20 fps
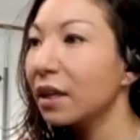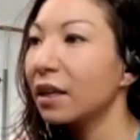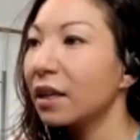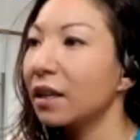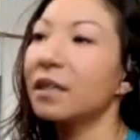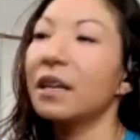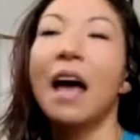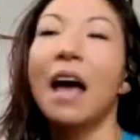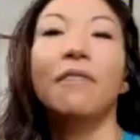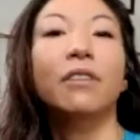
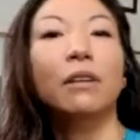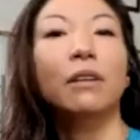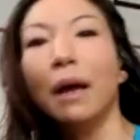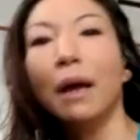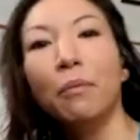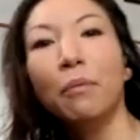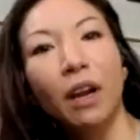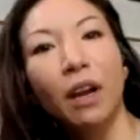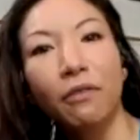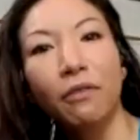and having my
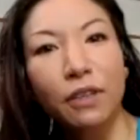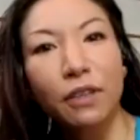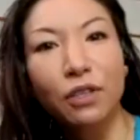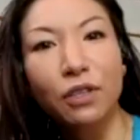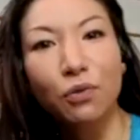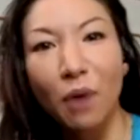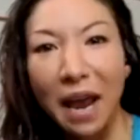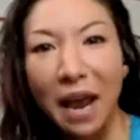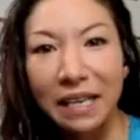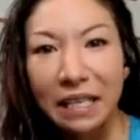breakfast
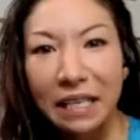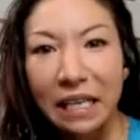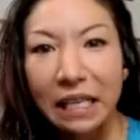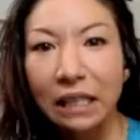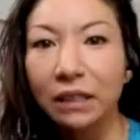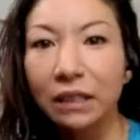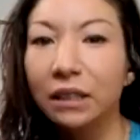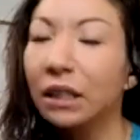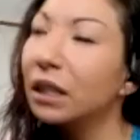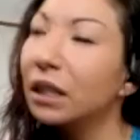ready
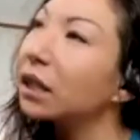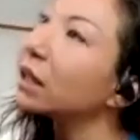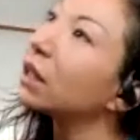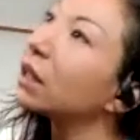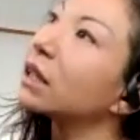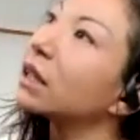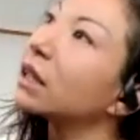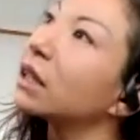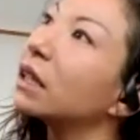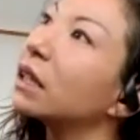
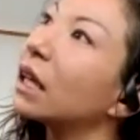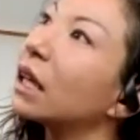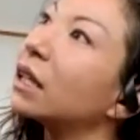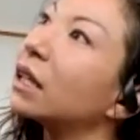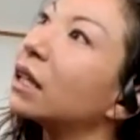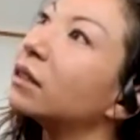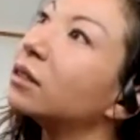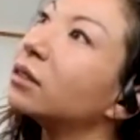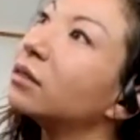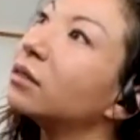and
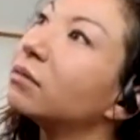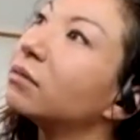then